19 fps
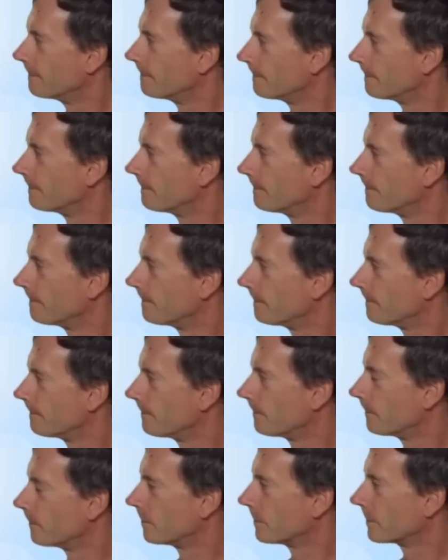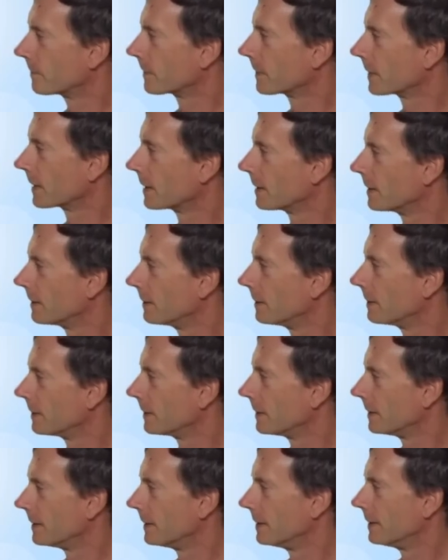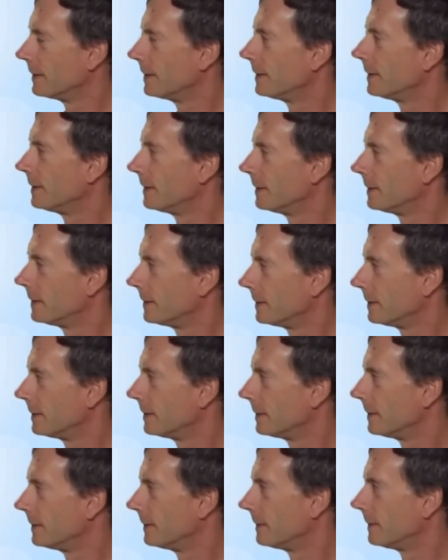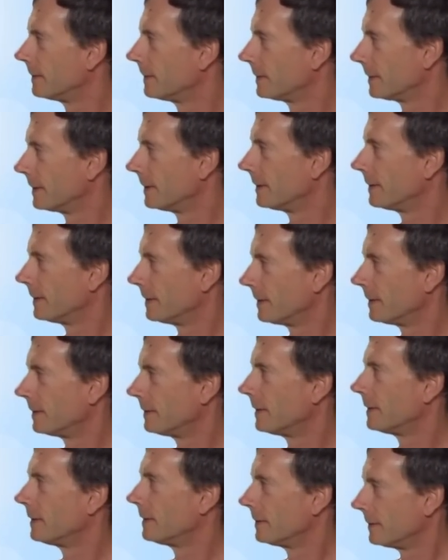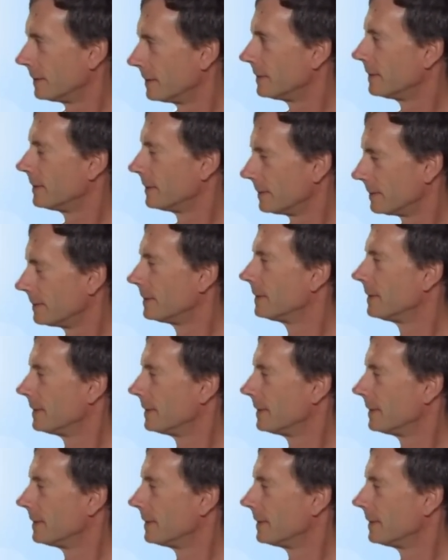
No words are spoken by the person on screen.